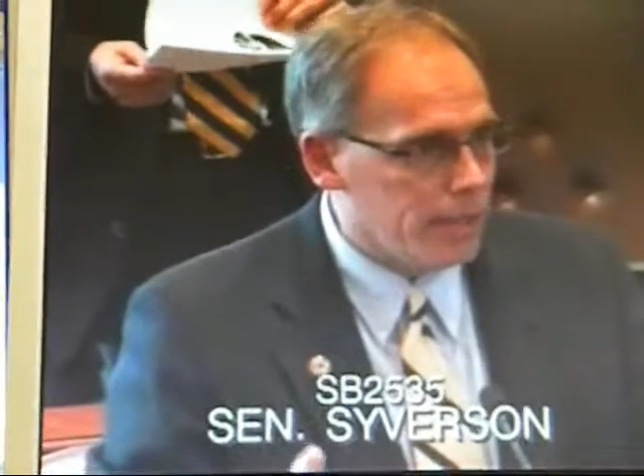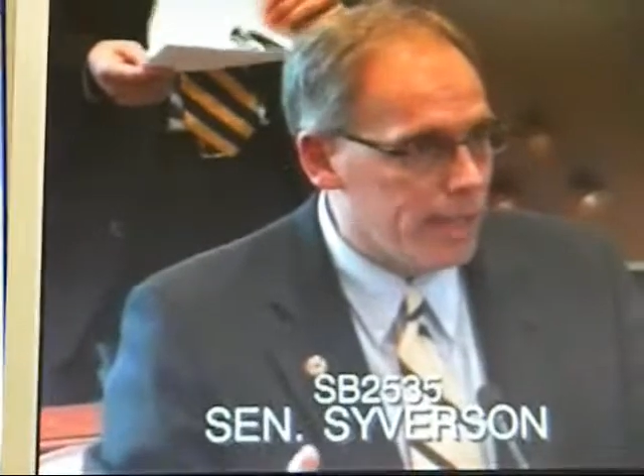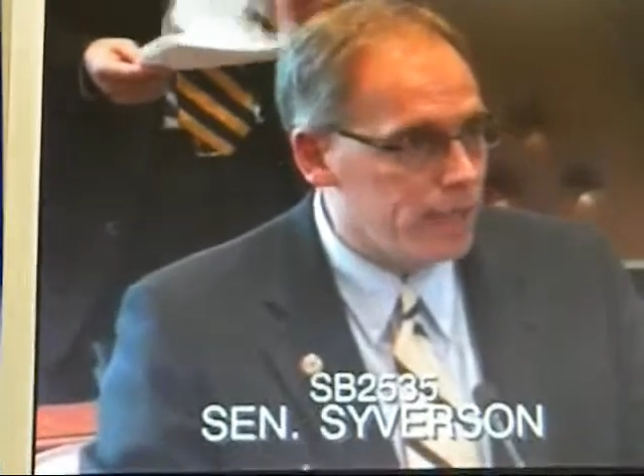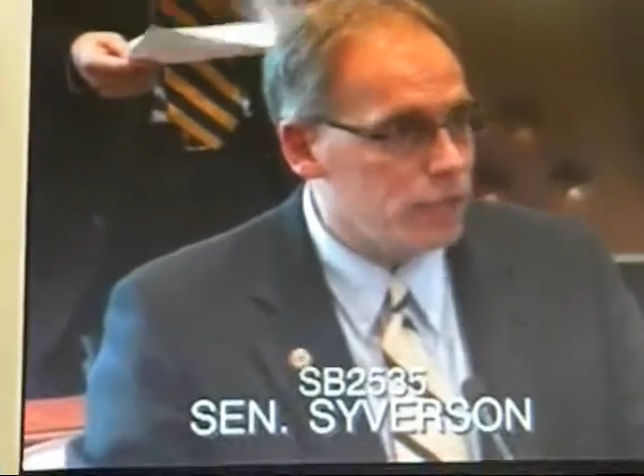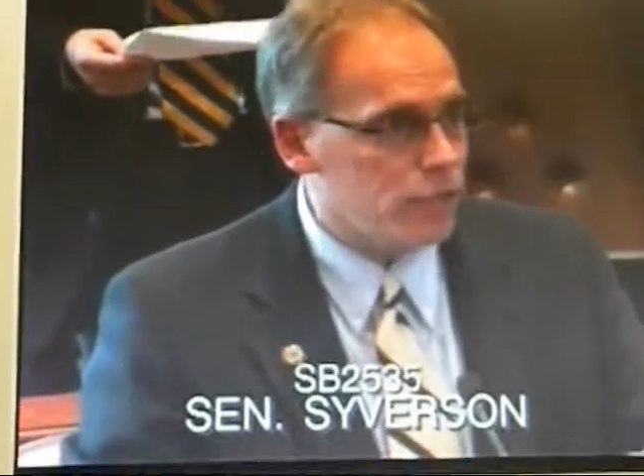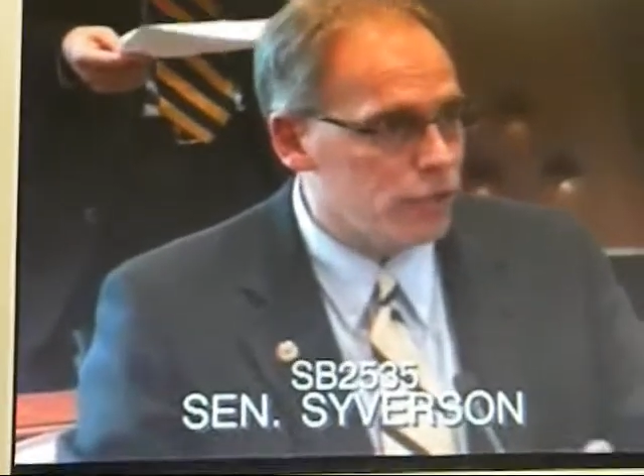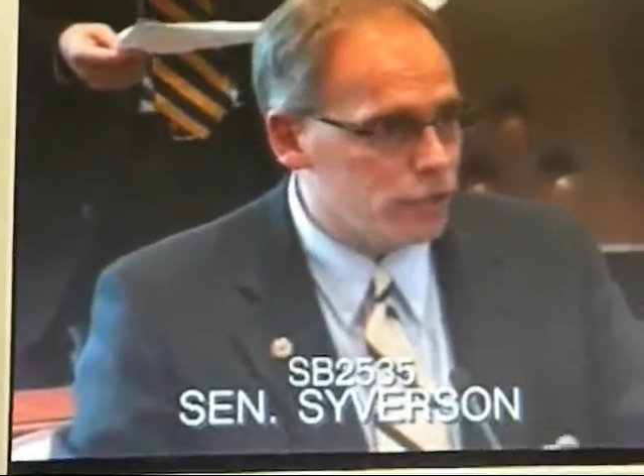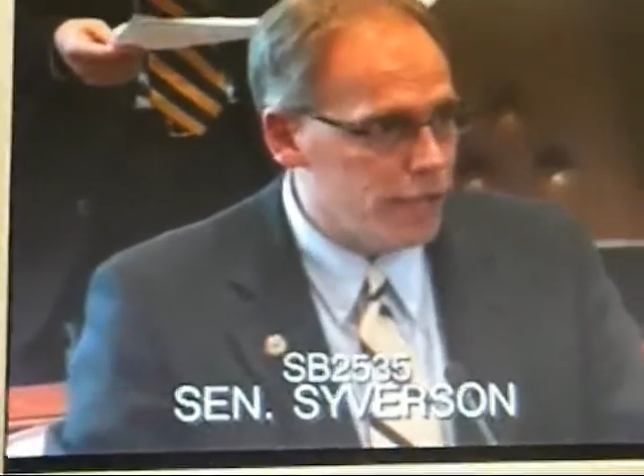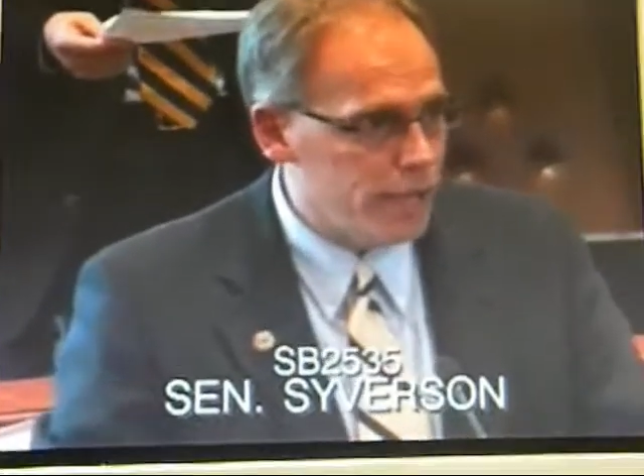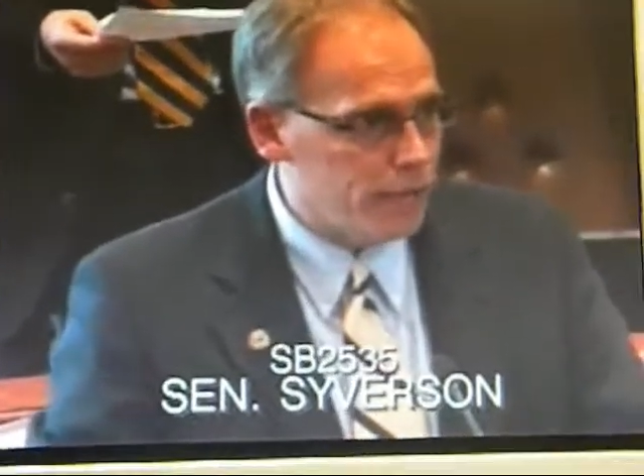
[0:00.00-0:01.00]
lives are
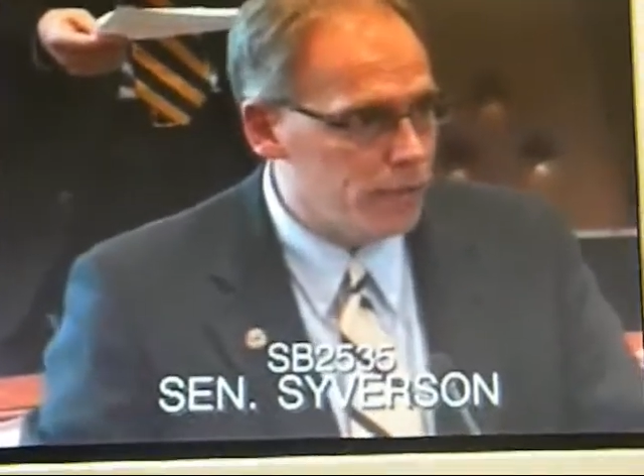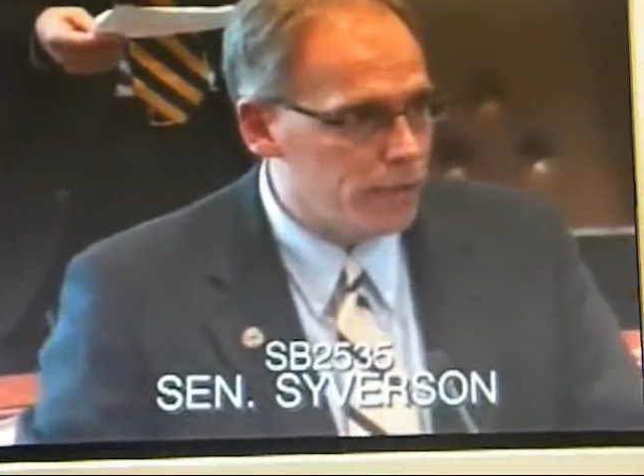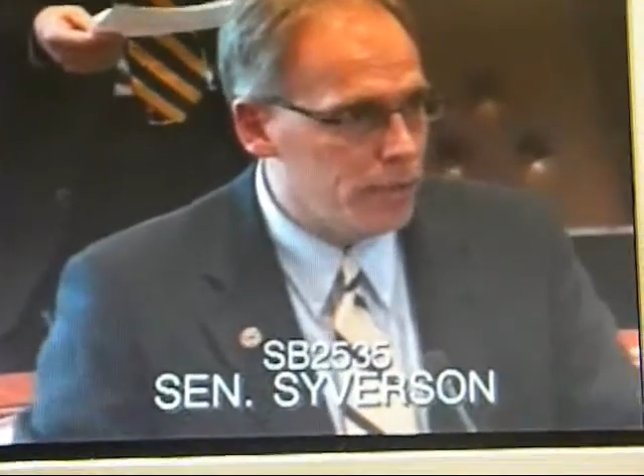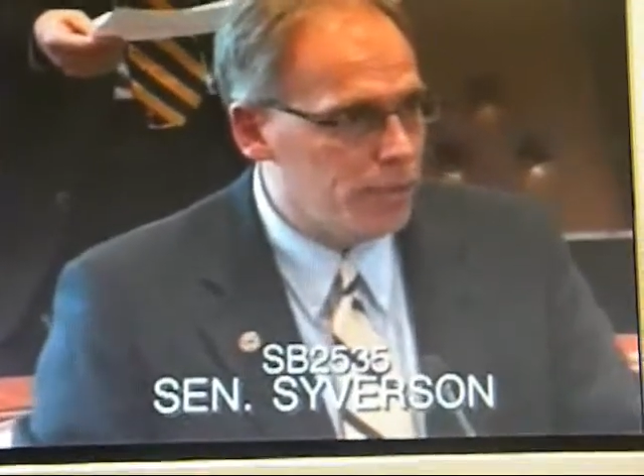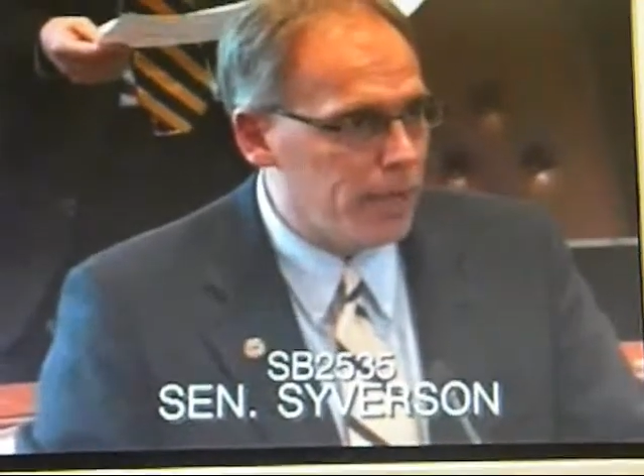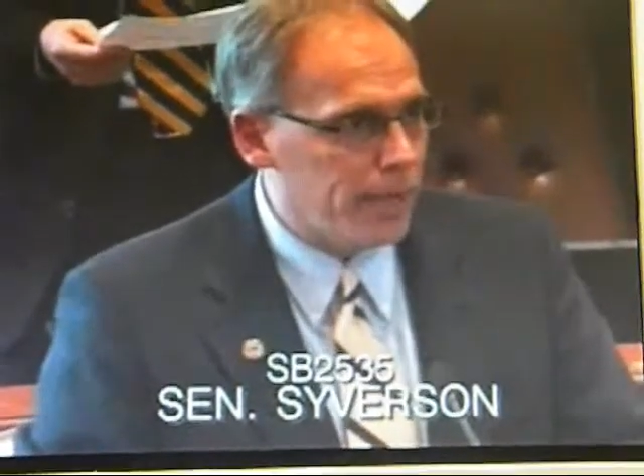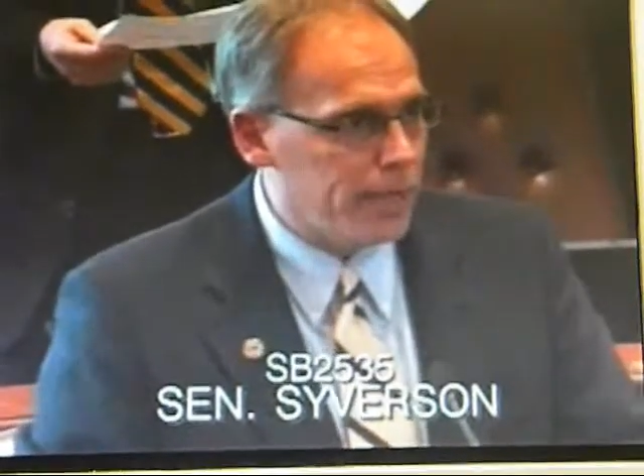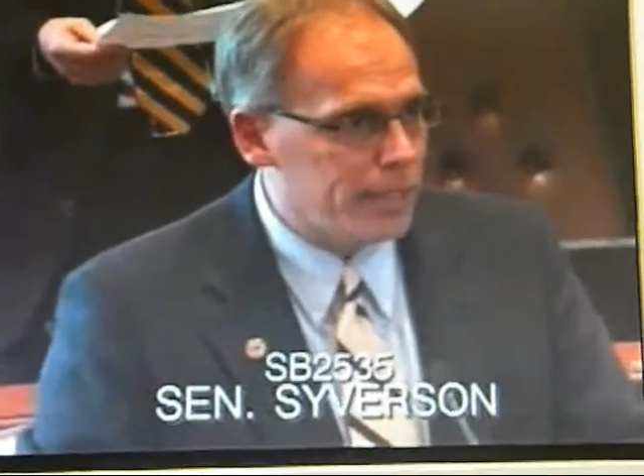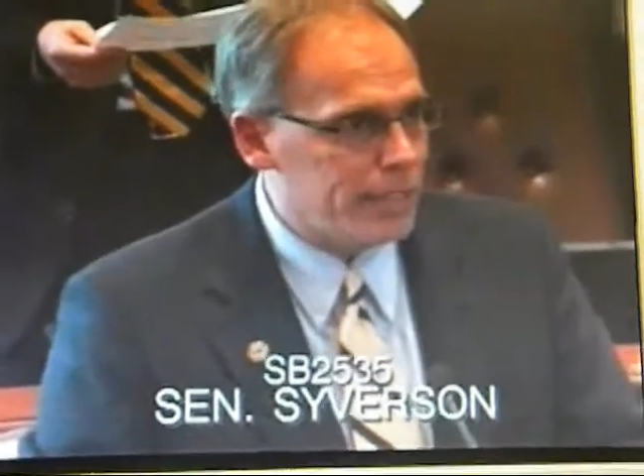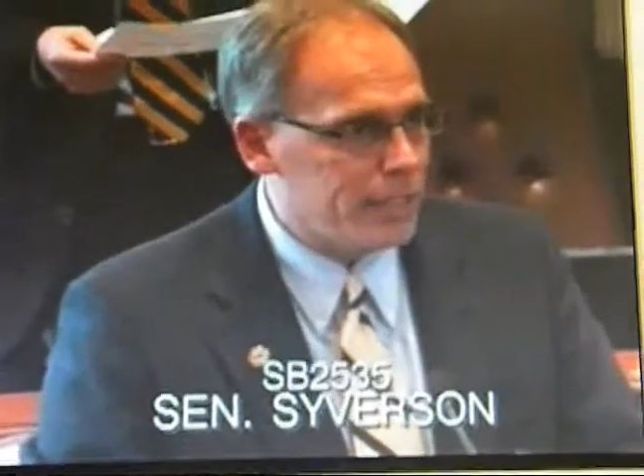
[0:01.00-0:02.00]
saved by